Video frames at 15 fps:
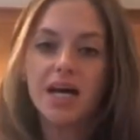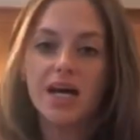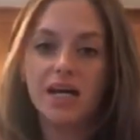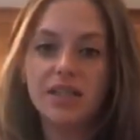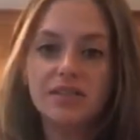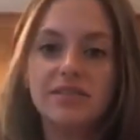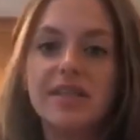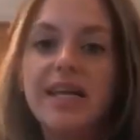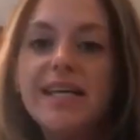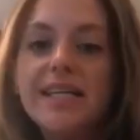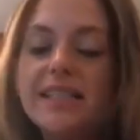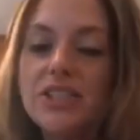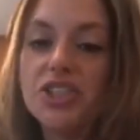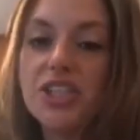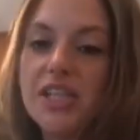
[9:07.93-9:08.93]
All
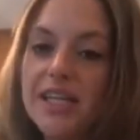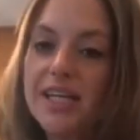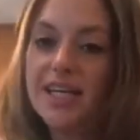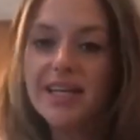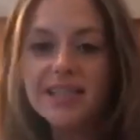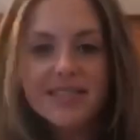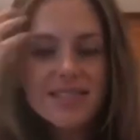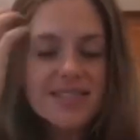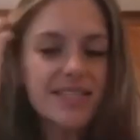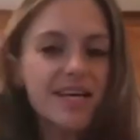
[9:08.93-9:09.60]
right, trackheads.